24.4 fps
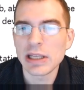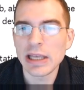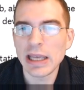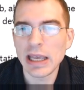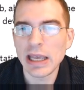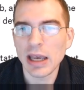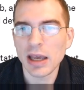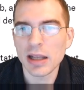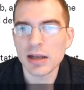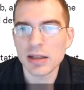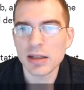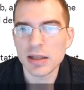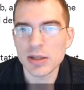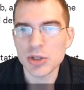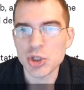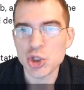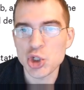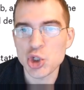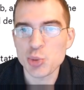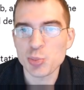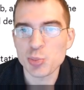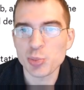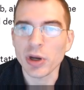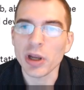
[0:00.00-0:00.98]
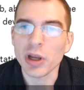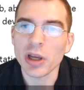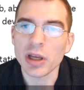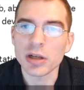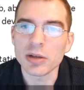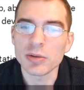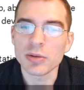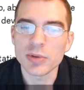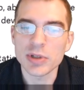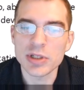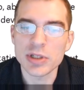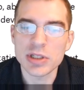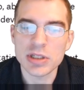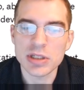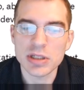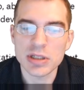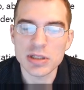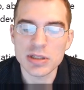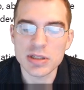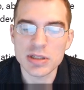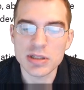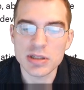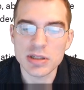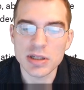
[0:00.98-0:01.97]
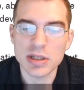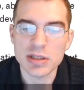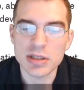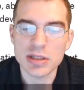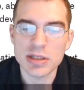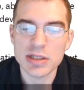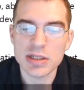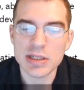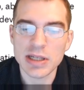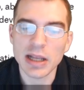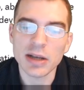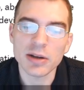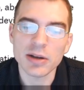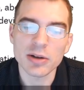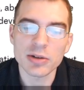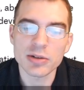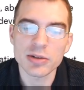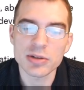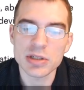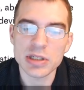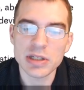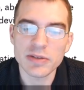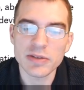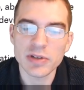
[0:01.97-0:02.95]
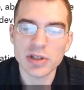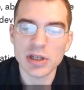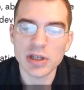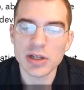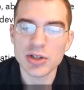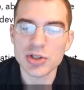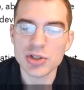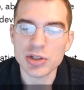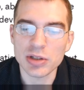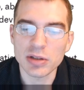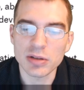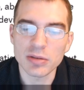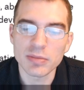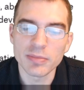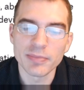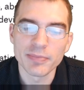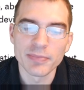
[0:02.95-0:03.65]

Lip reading: and its spread, which is its standard deviation.